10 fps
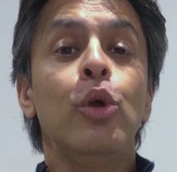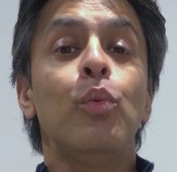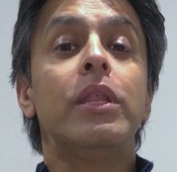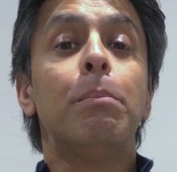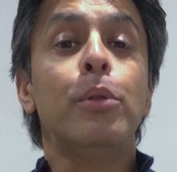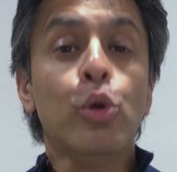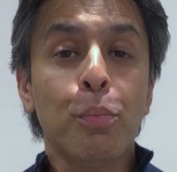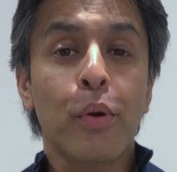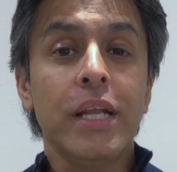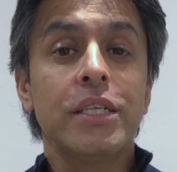you with a
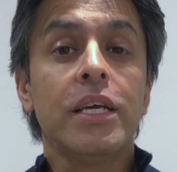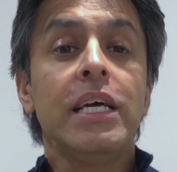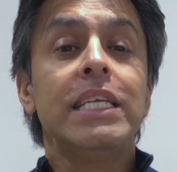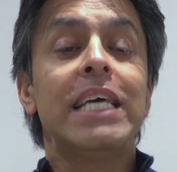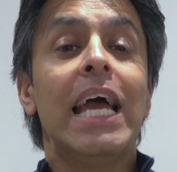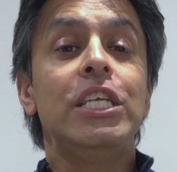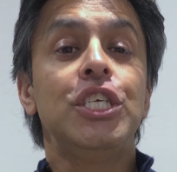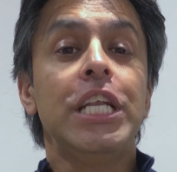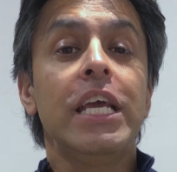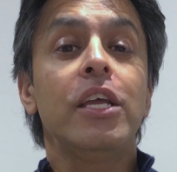blueprint to
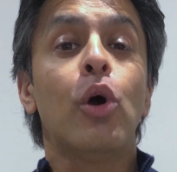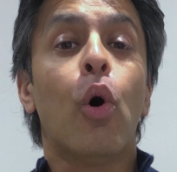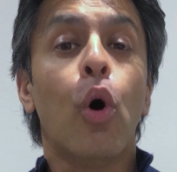engineer your